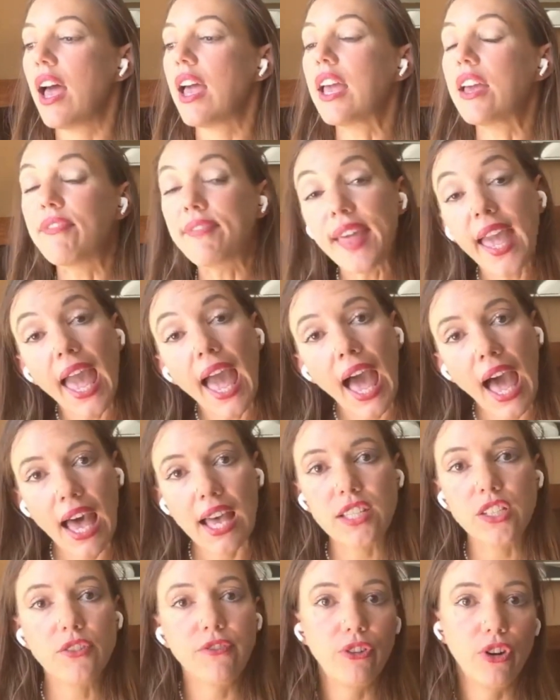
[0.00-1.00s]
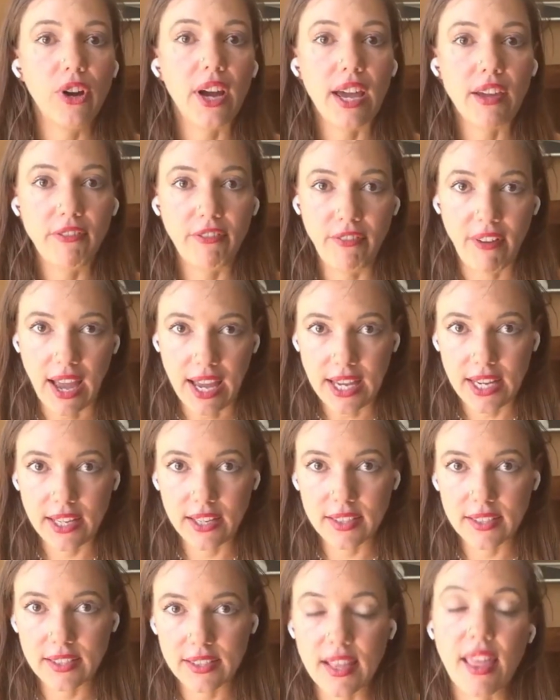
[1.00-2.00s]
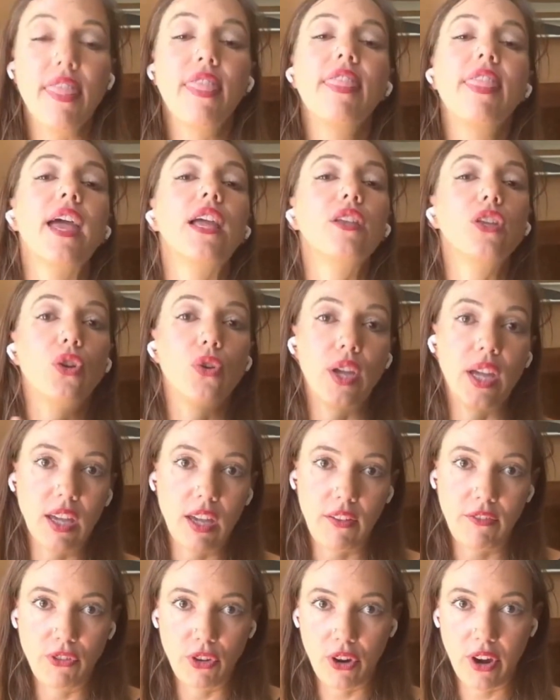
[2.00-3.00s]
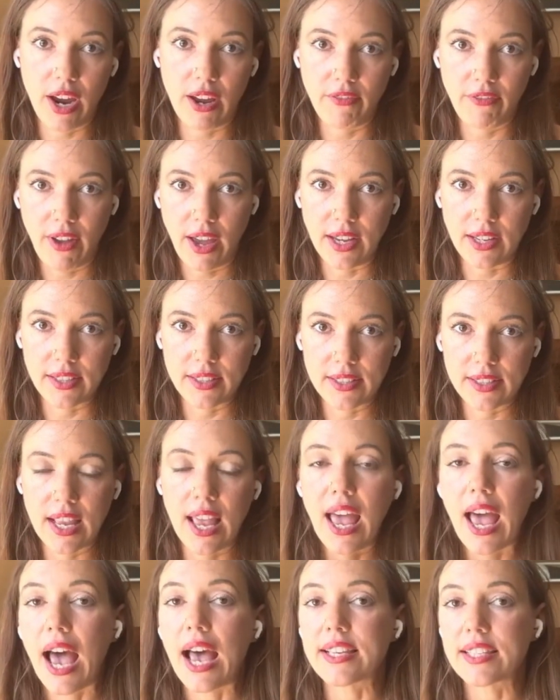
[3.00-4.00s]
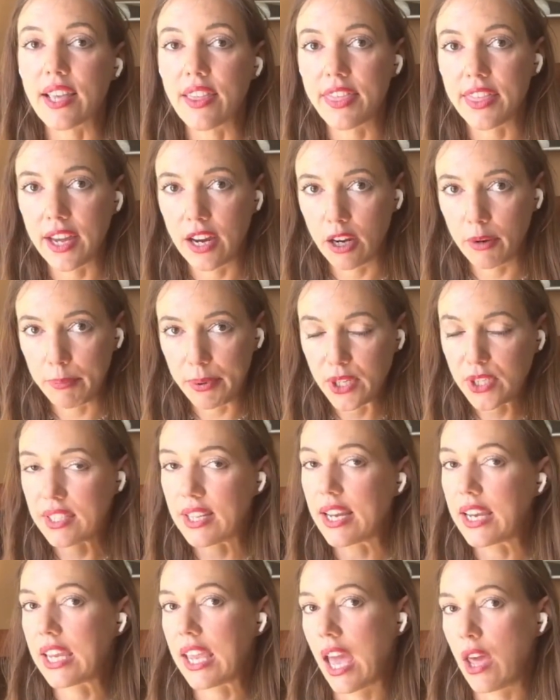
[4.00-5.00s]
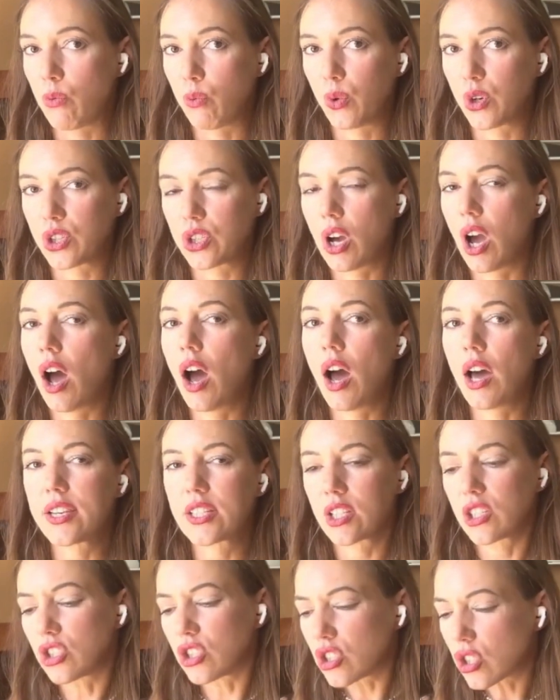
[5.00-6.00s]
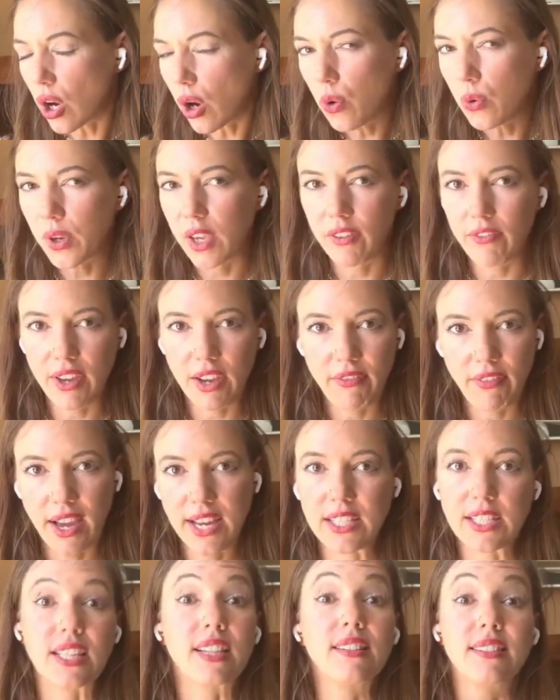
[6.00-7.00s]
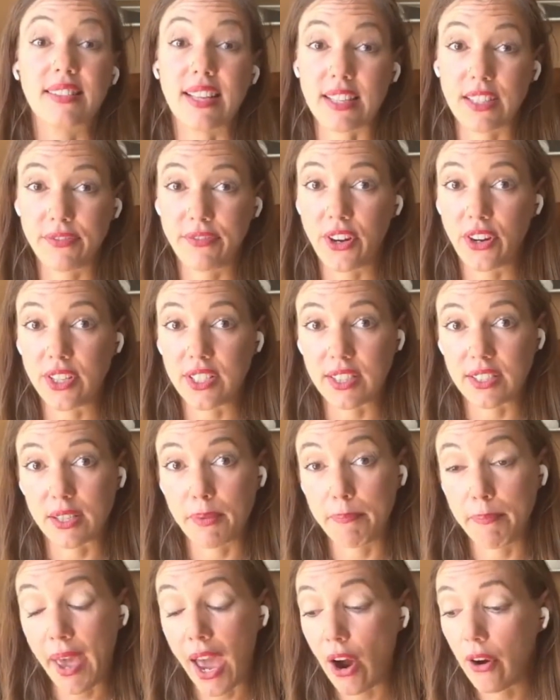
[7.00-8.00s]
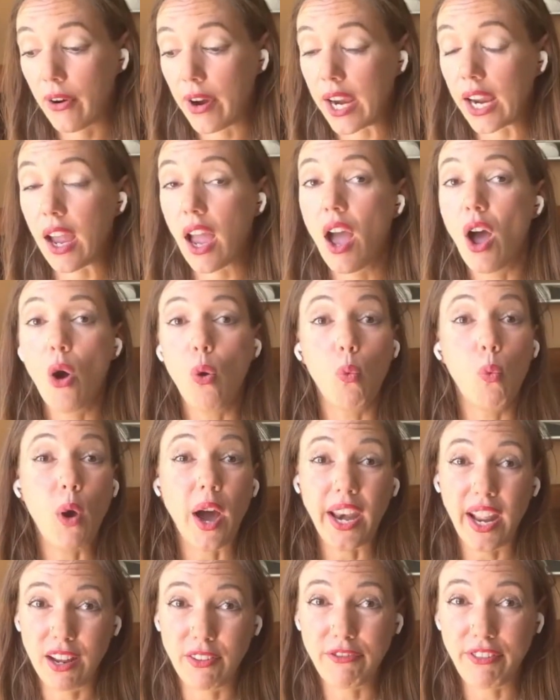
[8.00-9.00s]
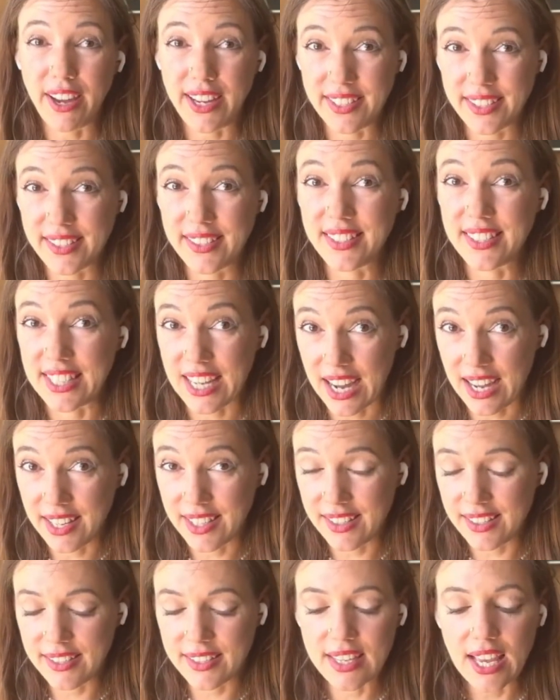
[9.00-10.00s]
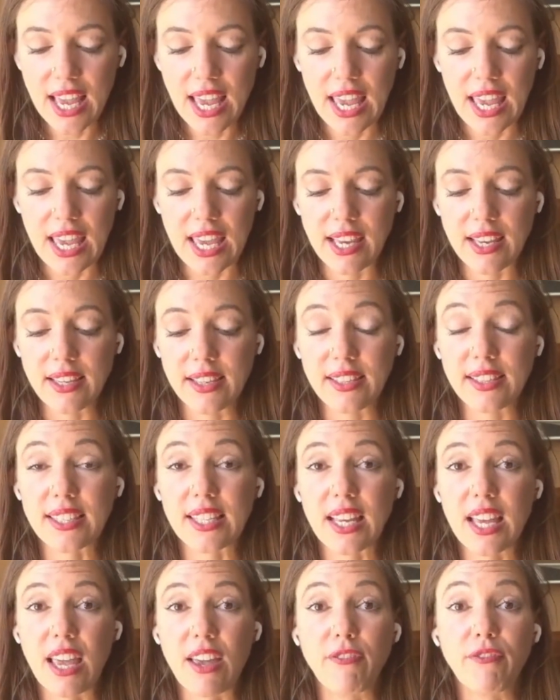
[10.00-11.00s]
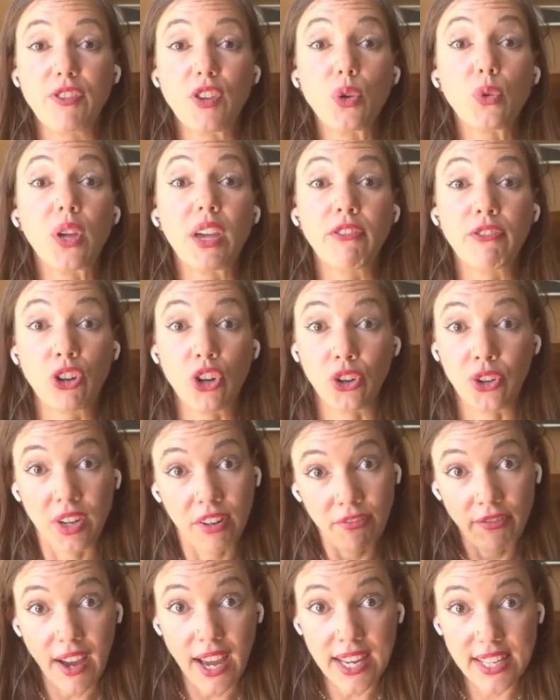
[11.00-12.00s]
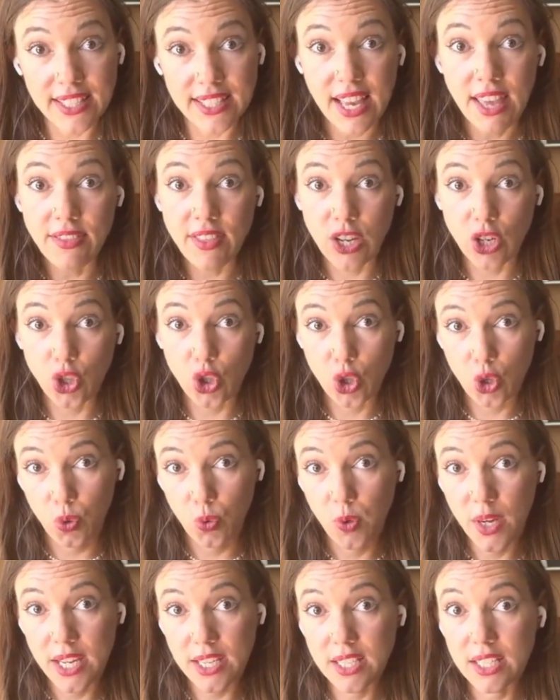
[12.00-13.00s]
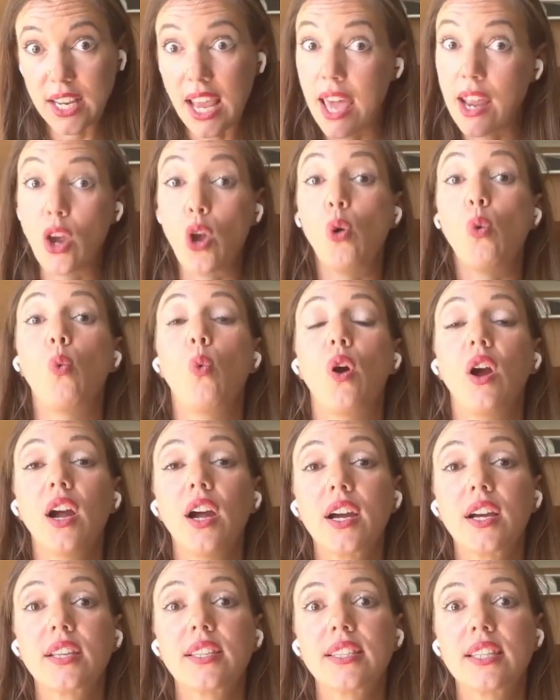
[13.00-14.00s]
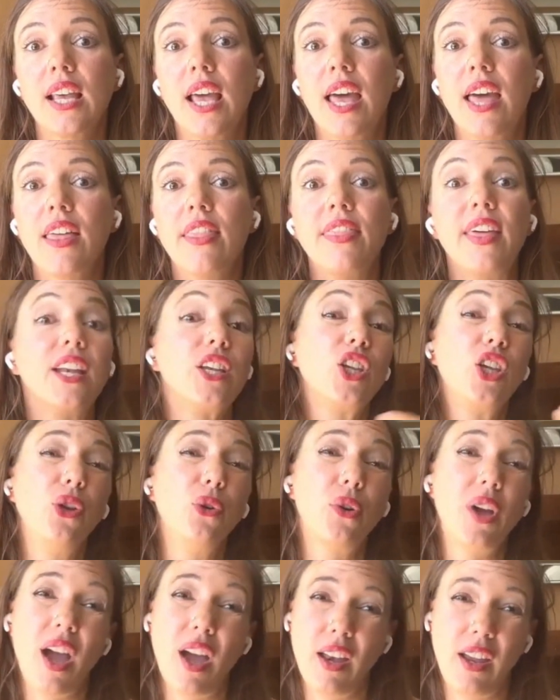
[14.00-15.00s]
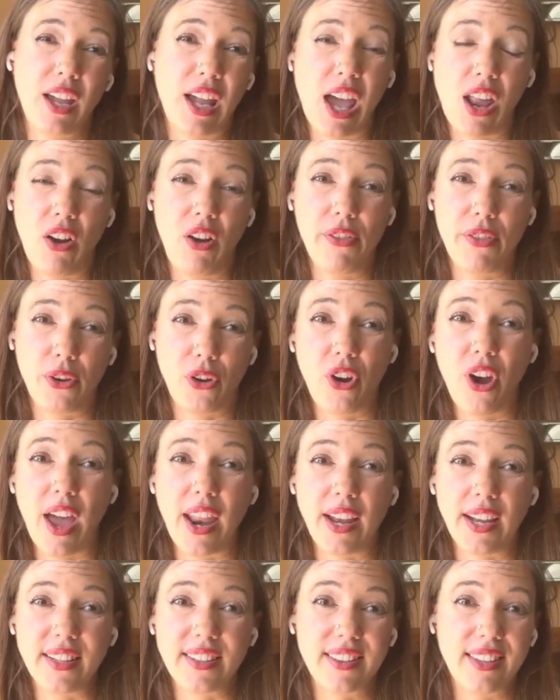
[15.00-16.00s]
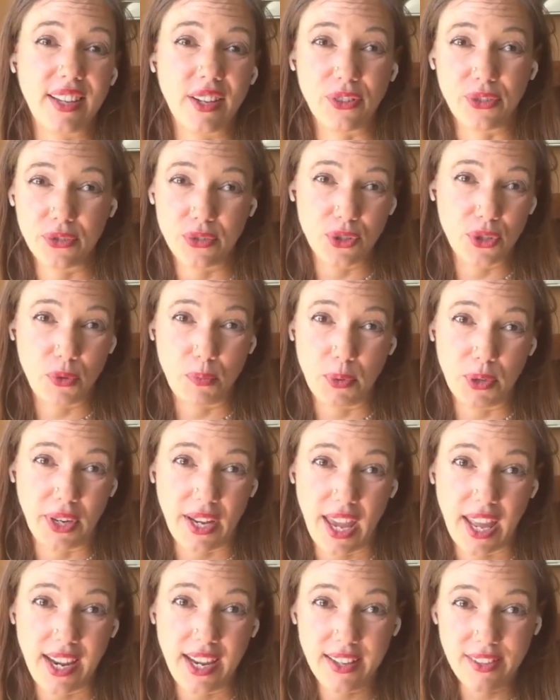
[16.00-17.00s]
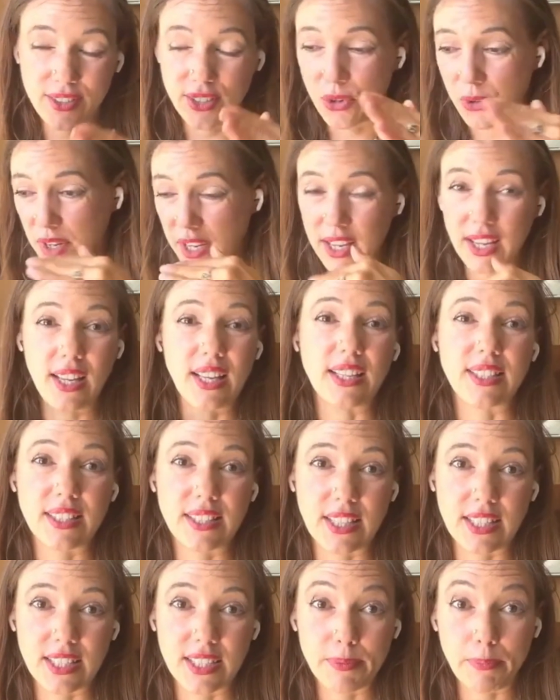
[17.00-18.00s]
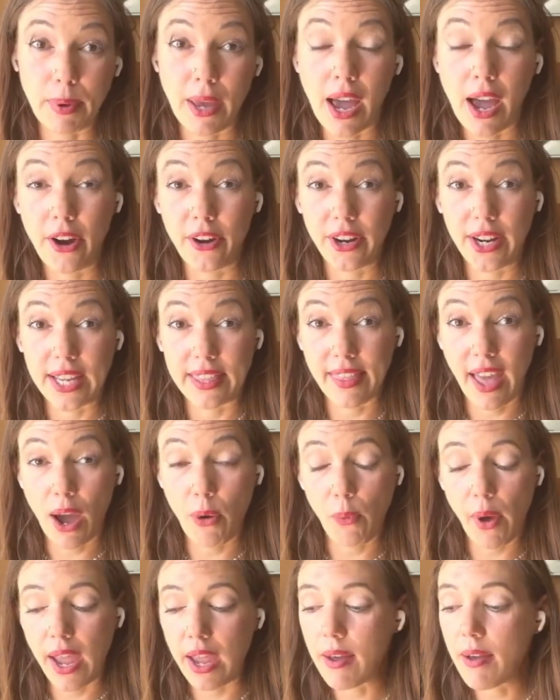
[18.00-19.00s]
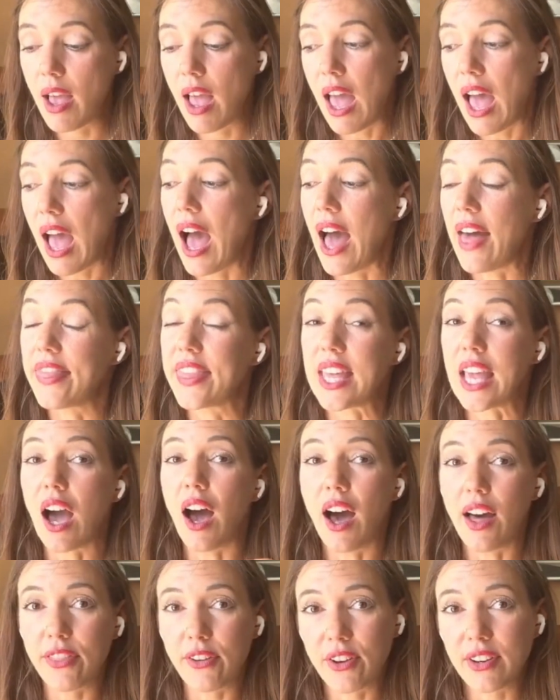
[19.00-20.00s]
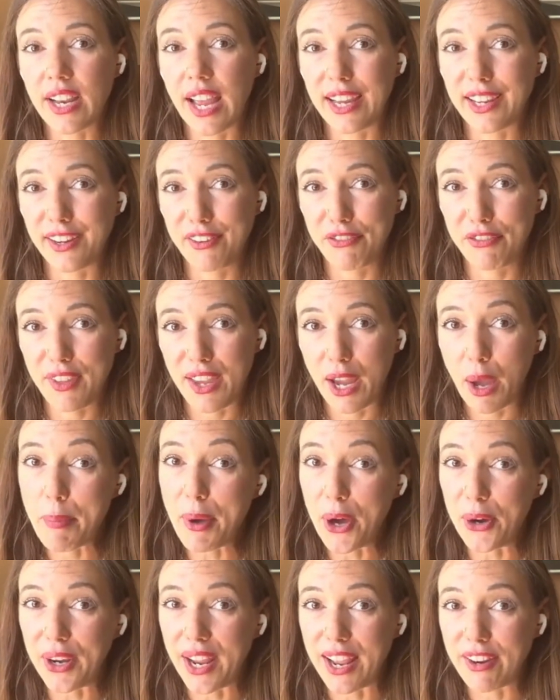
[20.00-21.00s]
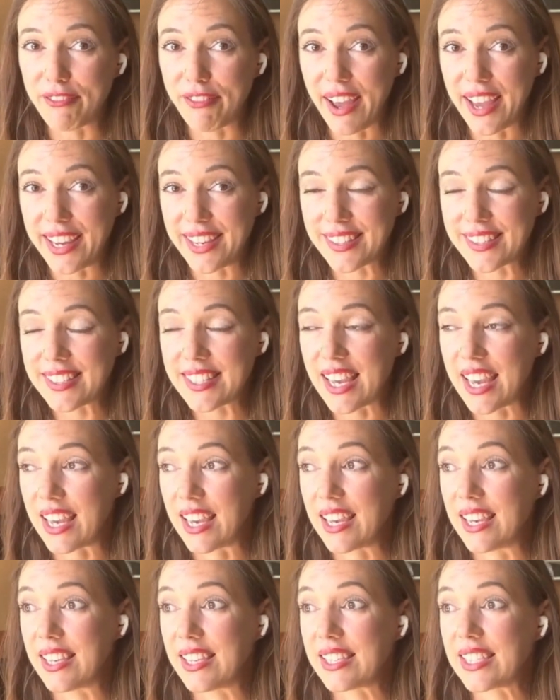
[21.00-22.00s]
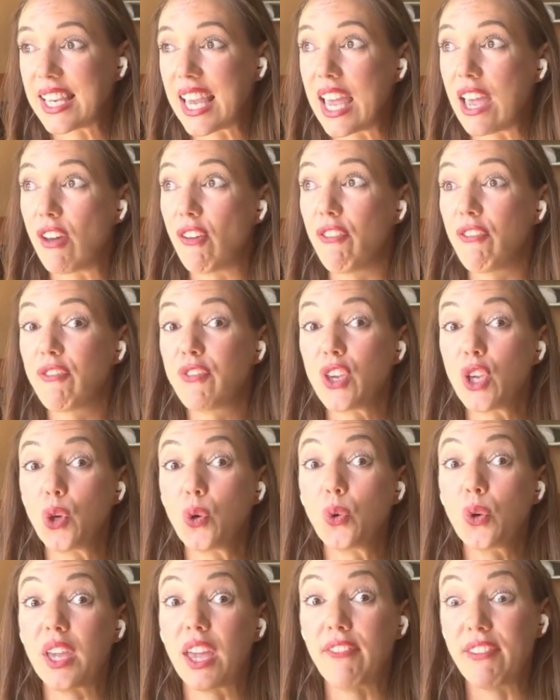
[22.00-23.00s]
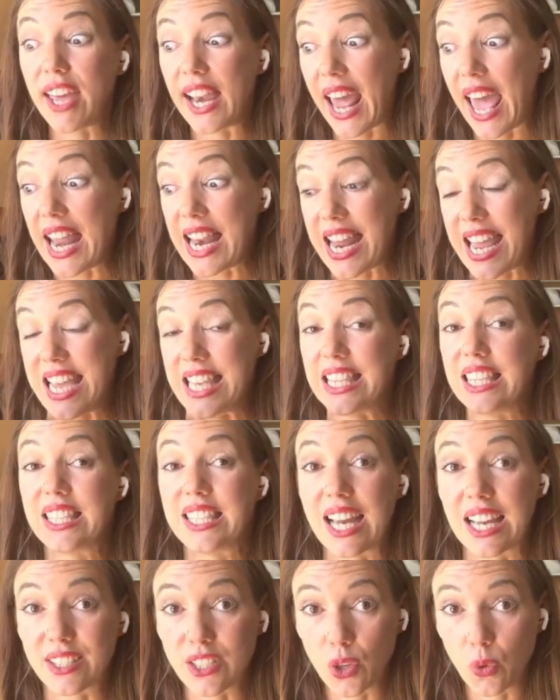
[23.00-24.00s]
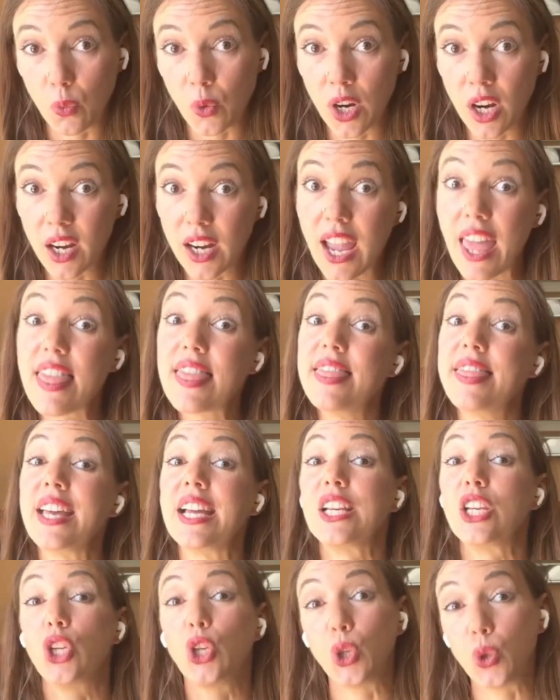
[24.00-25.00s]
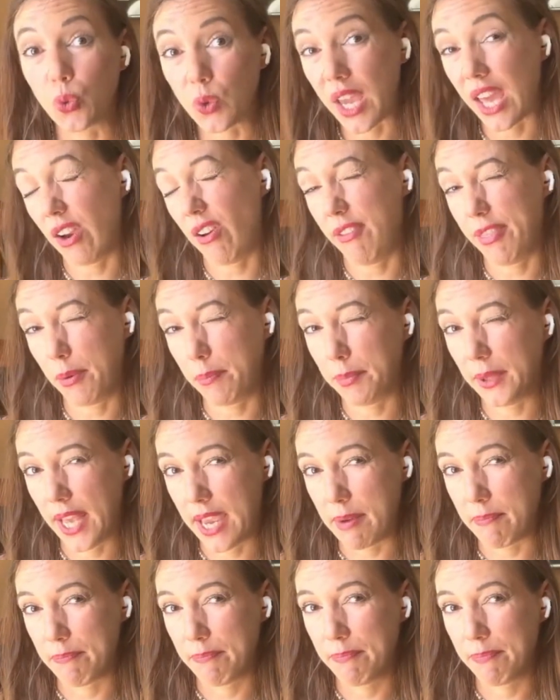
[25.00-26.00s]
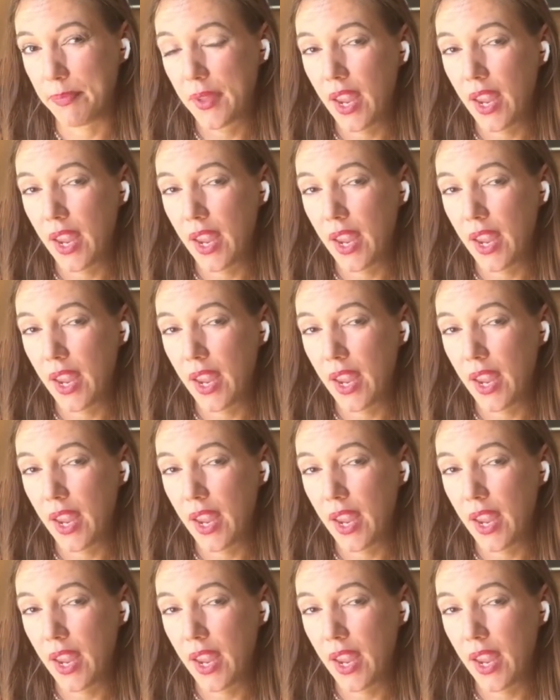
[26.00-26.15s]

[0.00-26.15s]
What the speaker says: If they ask for advice, then you can give your advice. As a therapist, again, we're taught don't give advice because that's very disempowering. What advice does is if you give good advice and they do it and it works, then you kind of get all the credit. They don't super get it, so it's disempowering that way. The other negative thing about advice is if you give it and it doesn't work, then you get all the blame.